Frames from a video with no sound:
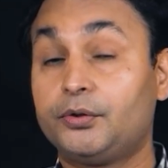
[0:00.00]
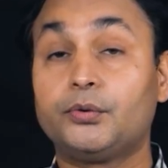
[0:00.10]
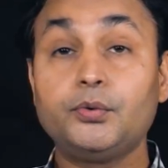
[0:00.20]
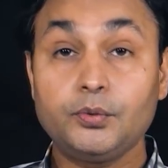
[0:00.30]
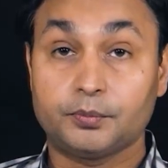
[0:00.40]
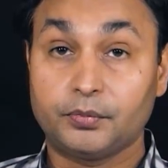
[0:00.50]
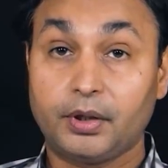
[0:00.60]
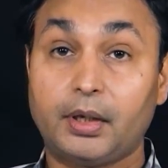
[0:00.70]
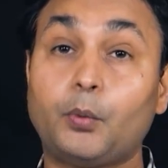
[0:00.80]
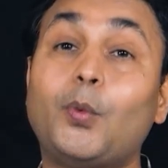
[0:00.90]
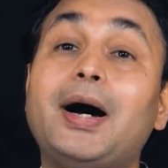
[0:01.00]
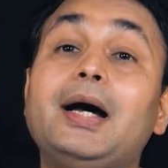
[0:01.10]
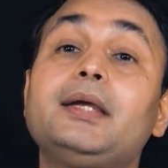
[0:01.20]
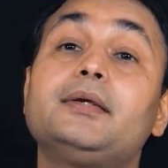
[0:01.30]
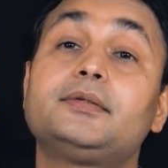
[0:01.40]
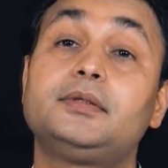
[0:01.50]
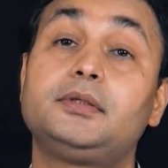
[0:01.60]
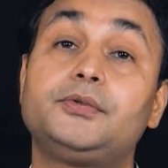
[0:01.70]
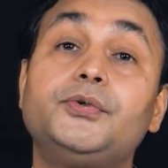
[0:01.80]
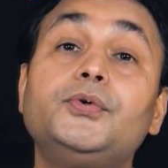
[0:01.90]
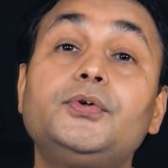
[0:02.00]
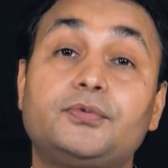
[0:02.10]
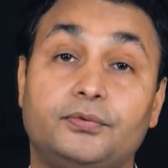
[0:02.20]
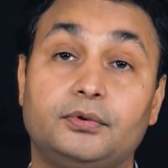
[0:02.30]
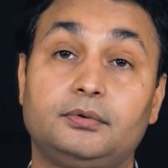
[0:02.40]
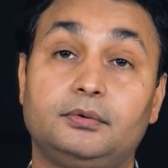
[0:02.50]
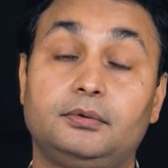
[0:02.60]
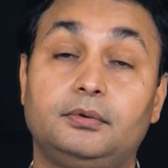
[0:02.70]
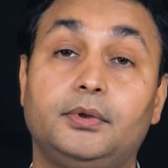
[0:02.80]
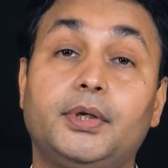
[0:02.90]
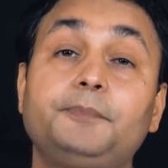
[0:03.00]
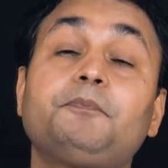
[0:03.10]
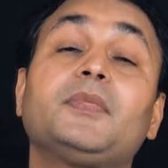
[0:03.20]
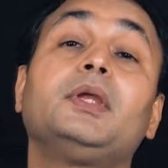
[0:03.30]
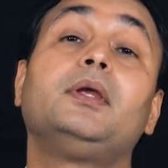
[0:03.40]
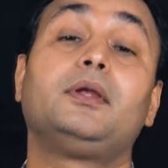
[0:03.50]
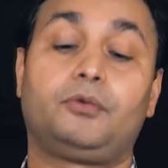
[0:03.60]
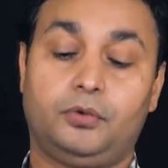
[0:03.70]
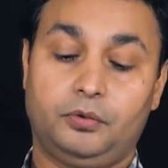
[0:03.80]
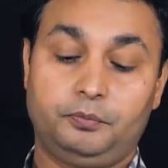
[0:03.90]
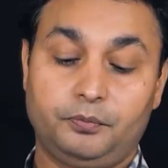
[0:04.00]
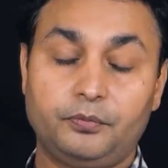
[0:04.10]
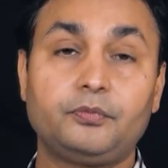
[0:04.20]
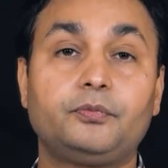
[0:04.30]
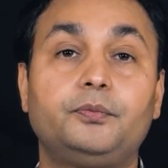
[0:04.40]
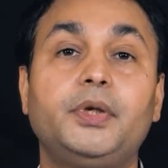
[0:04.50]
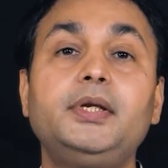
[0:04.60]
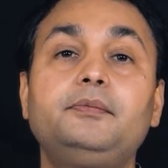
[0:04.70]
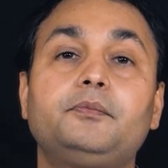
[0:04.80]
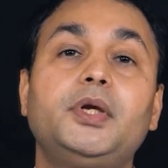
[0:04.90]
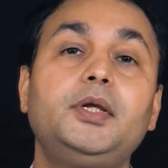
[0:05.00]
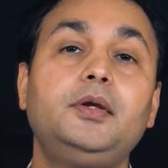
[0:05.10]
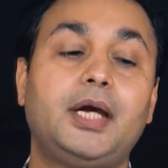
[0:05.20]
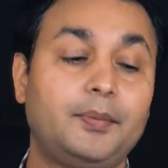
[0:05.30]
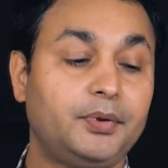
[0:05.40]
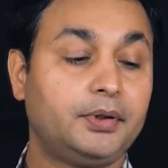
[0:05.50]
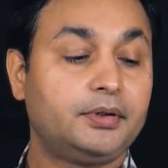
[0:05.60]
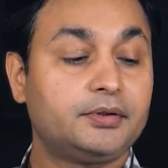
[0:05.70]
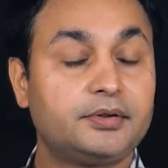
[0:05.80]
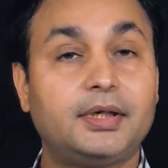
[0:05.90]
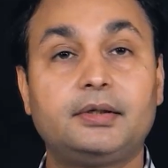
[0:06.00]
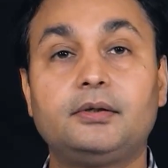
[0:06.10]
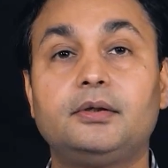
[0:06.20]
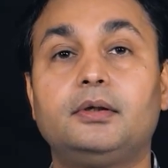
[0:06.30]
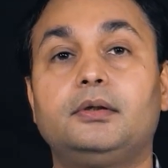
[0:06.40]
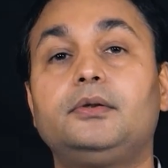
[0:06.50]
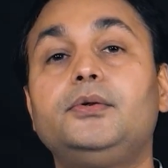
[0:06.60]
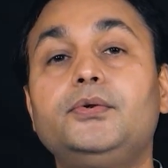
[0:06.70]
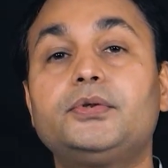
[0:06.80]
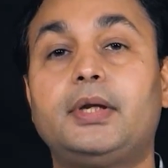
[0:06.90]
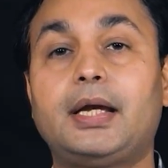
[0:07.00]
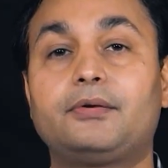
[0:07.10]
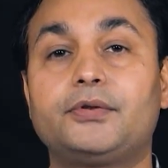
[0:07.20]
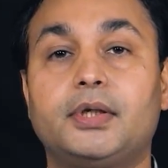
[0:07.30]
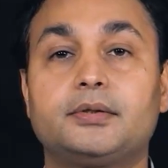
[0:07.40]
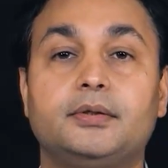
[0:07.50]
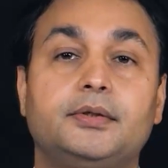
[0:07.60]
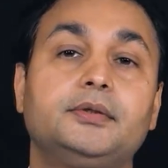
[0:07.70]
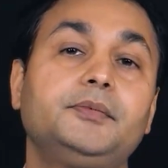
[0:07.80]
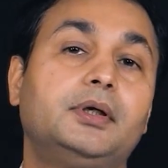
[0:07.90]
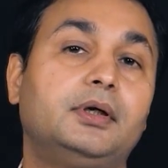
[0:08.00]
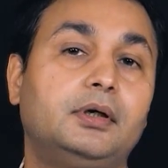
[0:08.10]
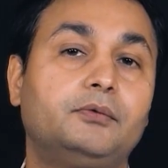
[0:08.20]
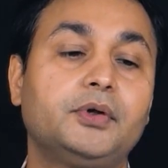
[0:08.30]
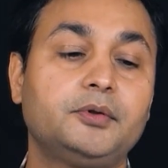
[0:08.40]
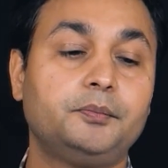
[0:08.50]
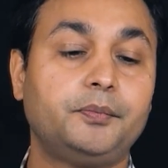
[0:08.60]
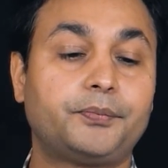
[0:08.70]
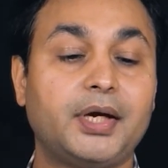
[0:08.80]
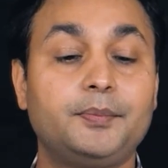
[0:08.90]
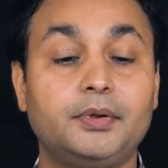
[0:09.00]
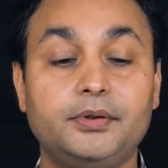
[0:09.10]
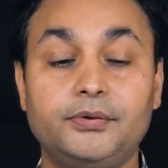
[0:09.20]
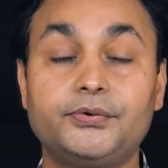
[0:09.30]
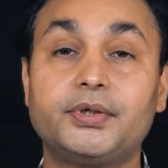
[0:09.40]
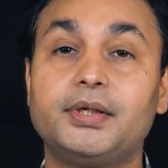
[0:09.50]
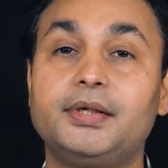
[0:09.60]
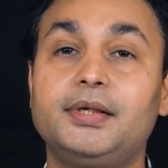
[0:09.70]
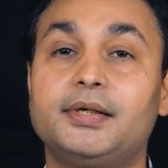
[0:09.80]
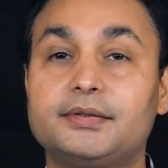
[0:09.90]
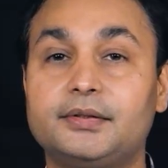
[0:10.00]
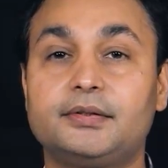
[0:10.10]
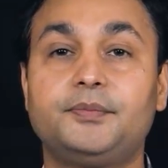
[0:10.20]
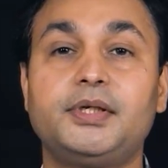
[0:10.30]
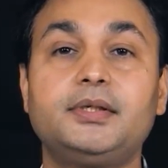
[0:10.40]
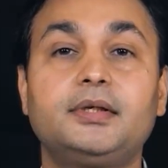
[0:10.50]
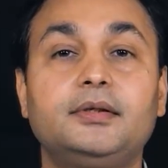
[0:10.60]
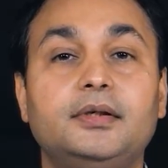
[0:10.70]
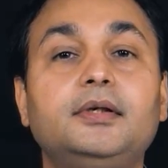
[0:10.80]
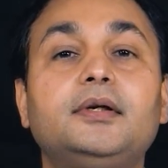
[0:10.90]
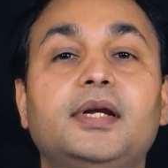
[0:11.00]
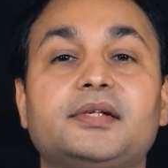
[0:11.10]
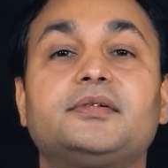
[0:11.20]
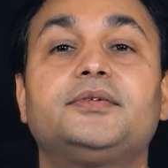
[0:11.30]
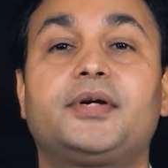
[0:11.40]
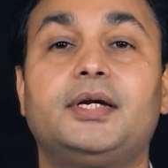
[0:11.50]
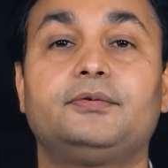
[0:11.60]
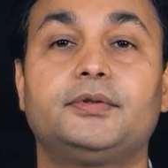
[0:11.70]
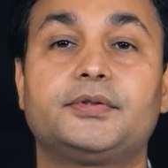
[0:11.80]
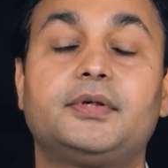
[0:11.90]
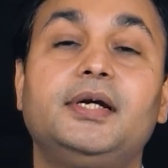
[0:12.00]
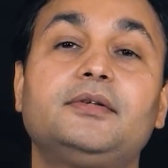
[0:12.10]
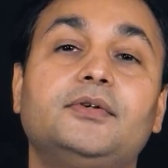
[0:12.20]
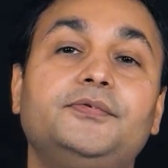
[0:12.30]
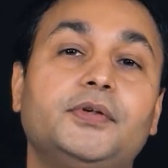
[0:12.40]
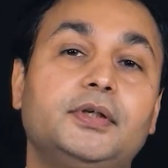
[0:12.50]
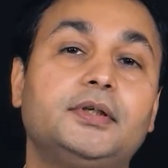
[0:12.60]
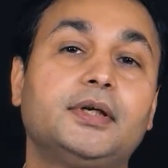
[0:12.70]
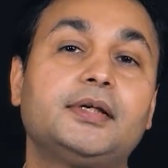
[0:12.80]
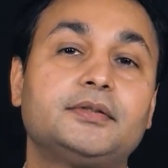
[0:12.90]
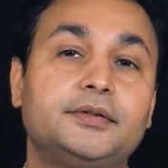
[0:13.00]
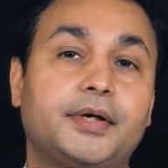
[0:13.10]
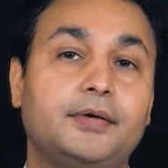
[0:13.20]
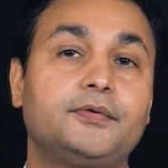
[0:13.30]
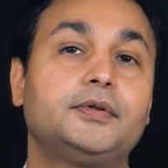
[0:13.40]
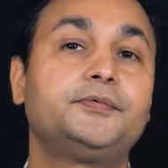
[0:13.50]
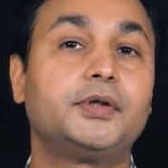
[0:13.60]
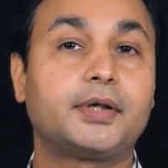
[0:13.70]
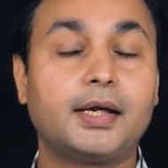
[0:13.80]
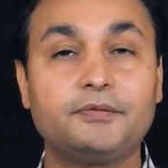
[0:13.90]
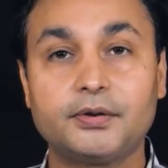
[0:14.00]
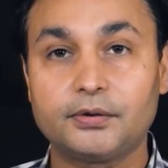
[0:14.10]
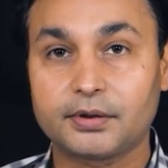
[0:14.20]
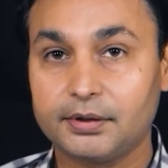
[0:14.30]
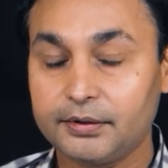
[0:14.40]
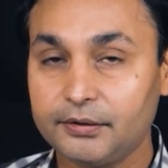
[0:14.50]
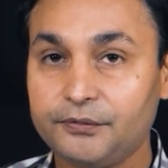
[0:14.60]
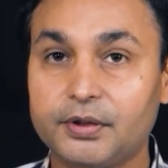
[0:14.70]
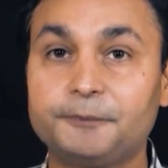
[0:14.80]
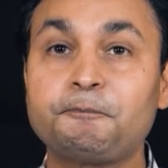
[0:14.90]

to whom and why is it useful? Okay, so many applications that use language translation. One of the primary used areas is basically the international travelers, right? So if you're an international traveler, if you're traveling to a country where